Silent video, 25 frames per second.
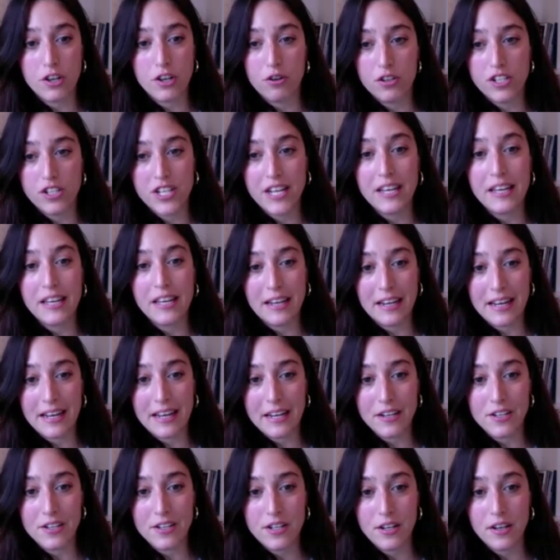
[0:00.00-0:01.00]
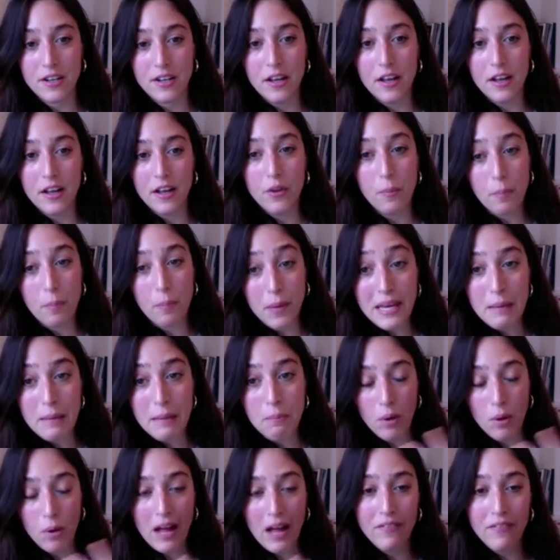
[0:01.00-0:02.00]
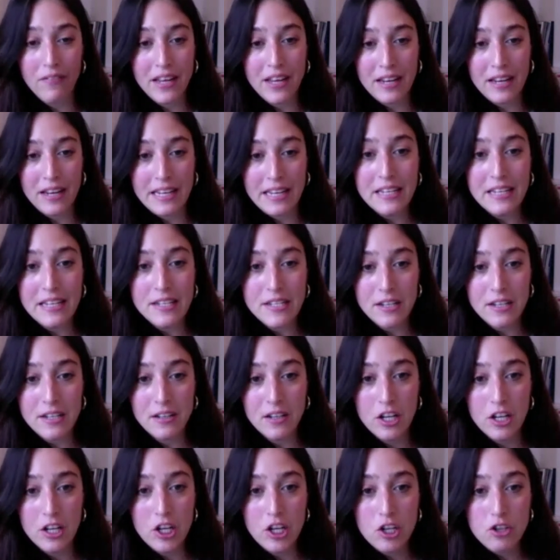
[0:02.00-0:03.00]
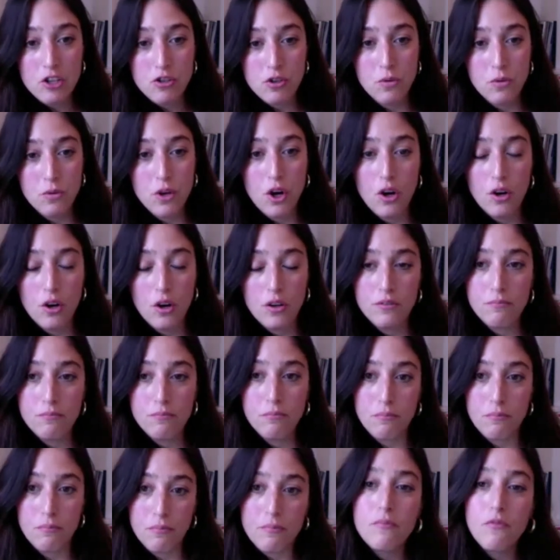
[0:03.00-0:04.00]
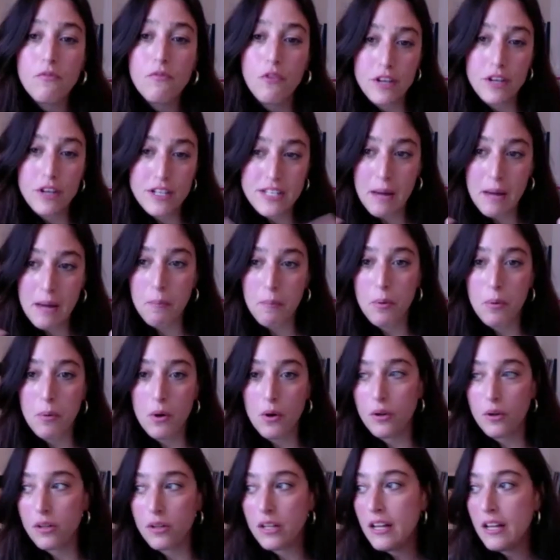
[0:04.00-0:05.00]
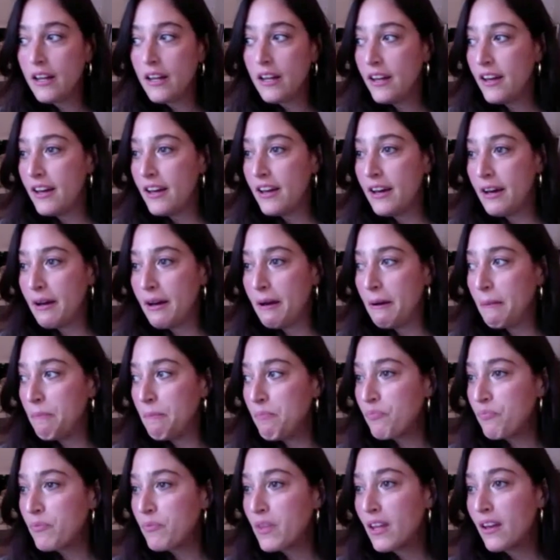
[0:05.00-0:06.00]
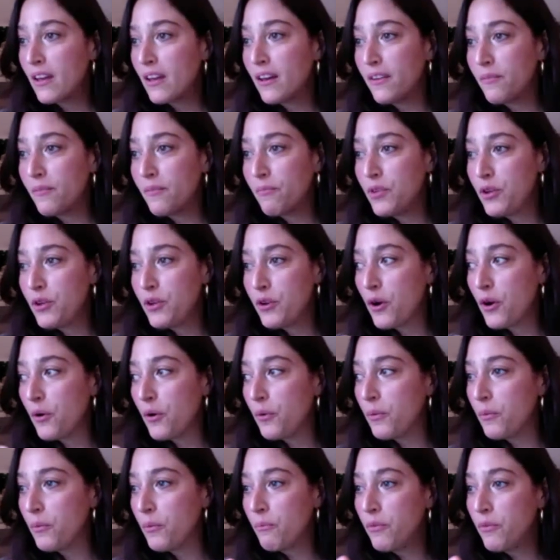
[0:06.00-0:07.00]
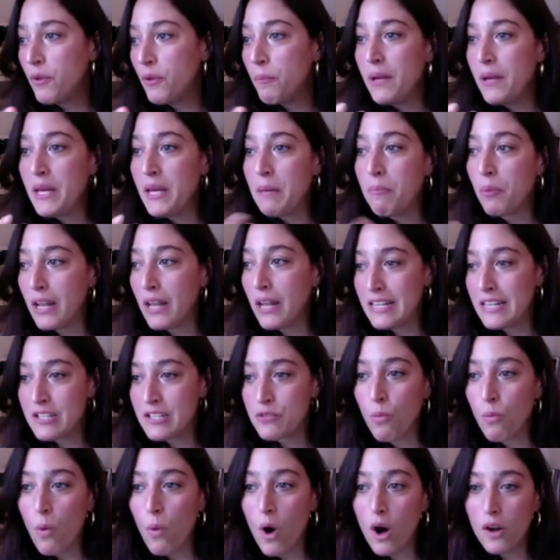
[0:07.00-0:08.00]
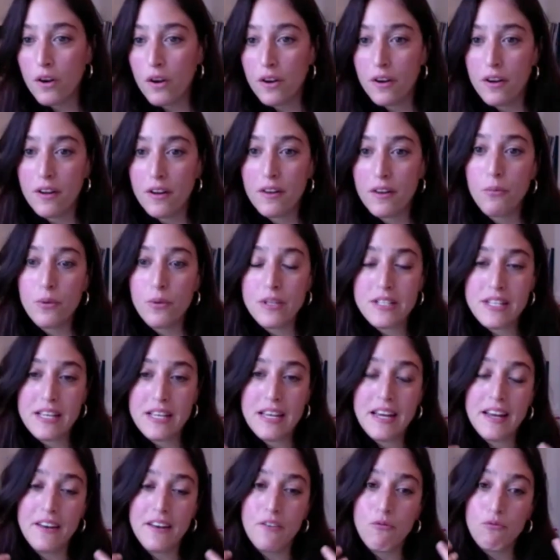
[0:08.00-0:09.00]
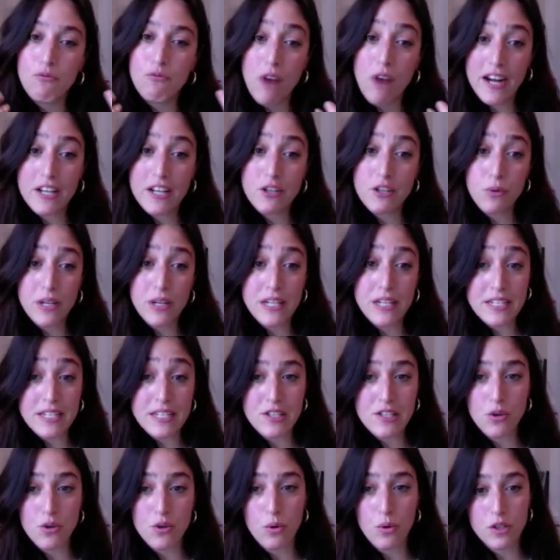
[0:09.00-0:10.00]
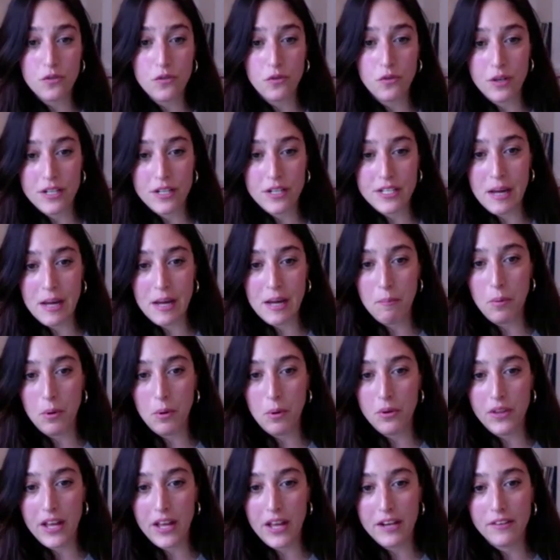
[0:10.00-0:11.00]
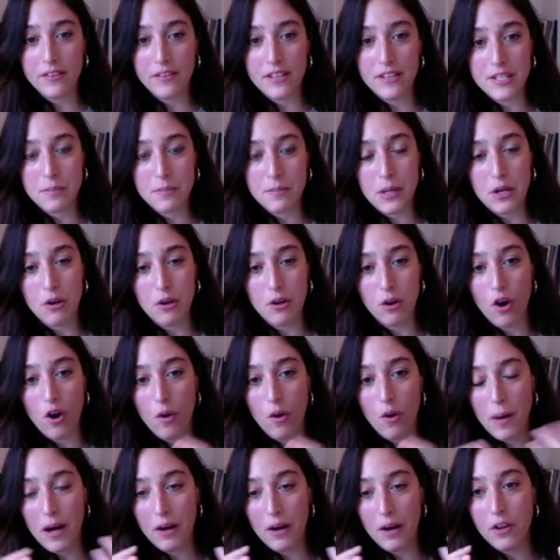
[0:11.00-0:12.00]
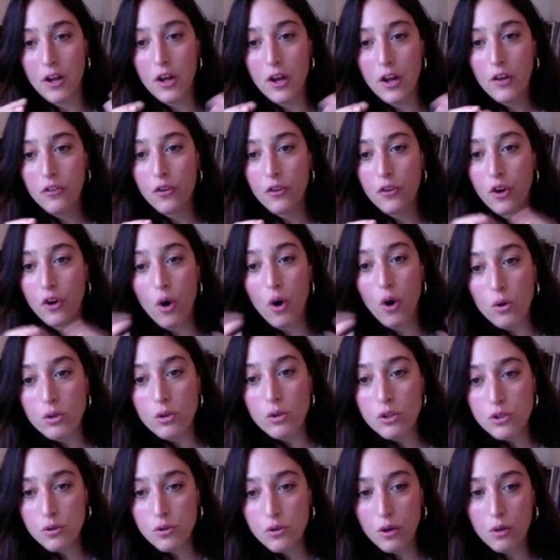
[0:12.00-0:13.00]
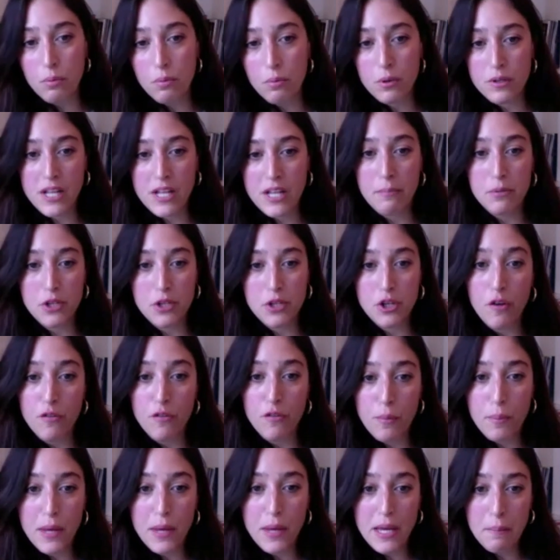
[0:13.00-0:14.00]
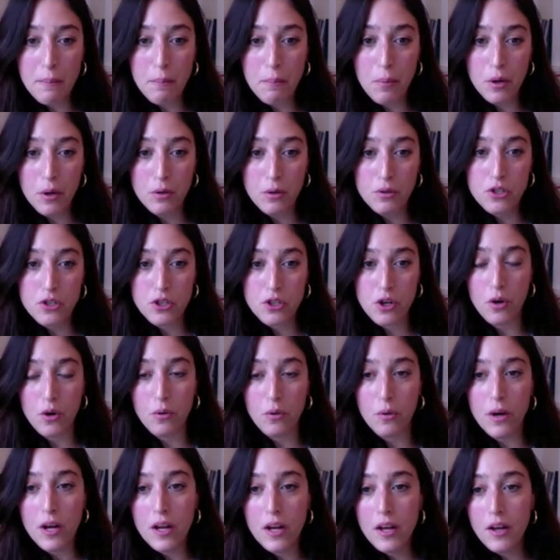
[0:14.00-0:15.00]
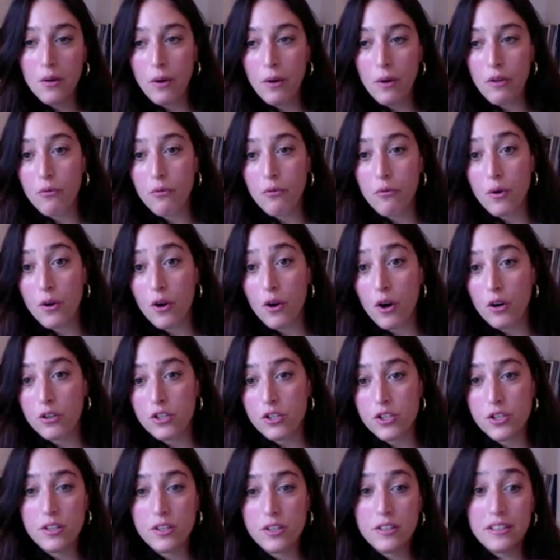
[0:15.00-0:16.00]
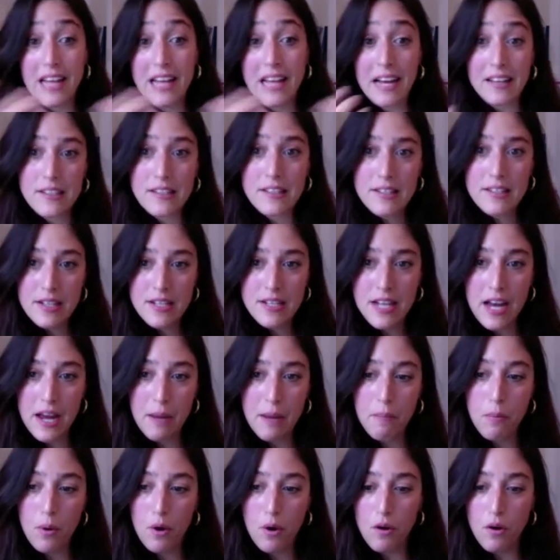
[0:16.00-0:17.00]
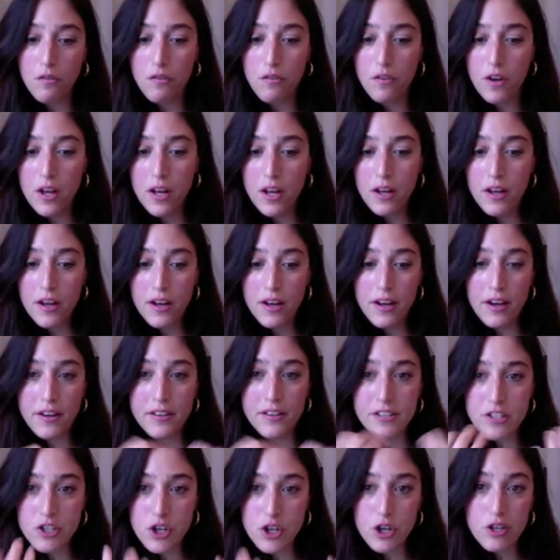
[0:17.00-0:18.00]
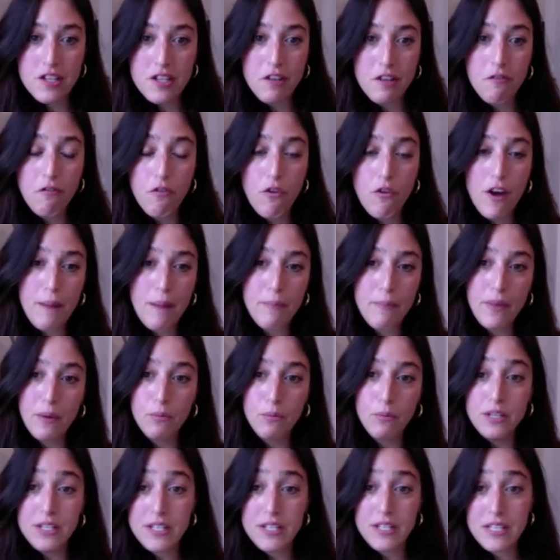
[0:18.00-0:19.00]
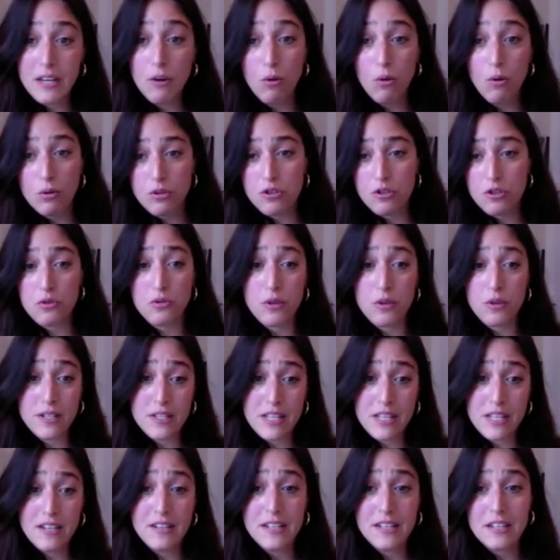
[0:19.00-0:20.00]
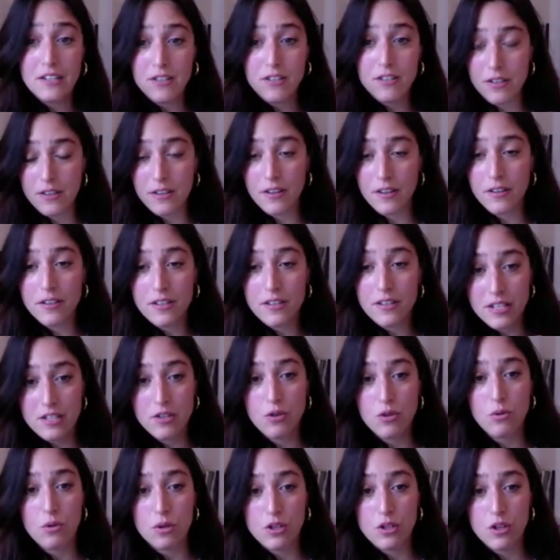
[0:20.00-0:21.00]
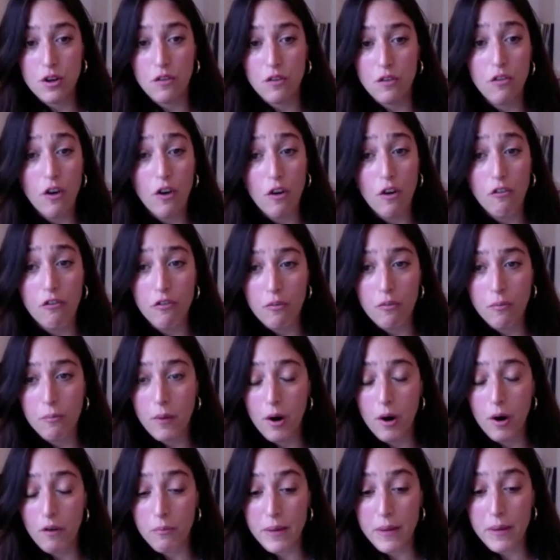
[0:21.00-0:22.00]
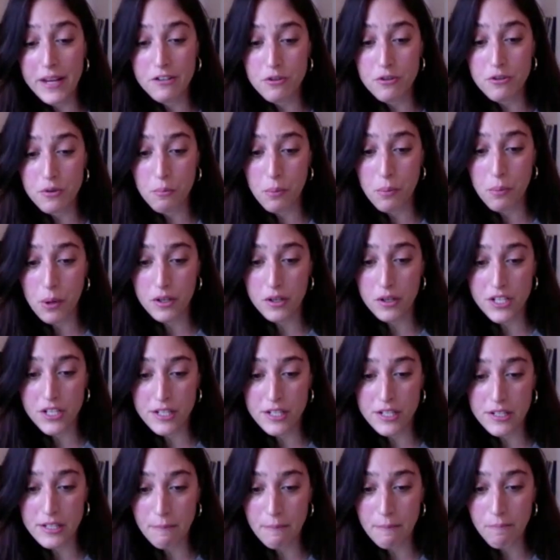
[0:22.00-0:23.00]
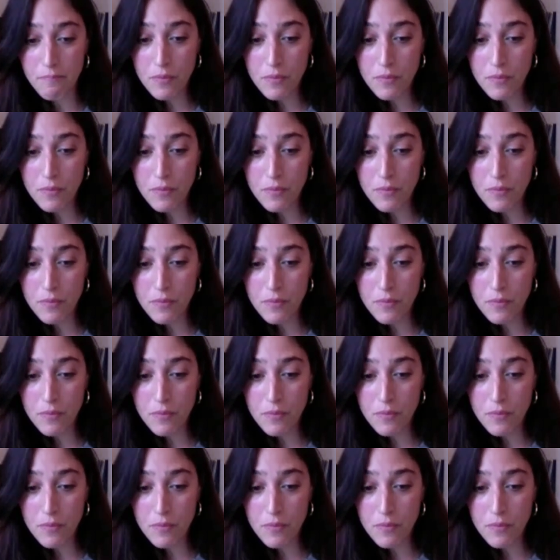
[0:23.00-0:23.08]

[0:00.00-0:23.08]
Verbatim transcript: and articulate the people and the elite. So not, for example, um, you know, the people as one, we see in right-wing discourse, for example, that they speak a lot about the cultural perception of the people. So whether or not that's the type of uh, discursive frame that we see also transcend into the discourse of, of, of mainstream parties.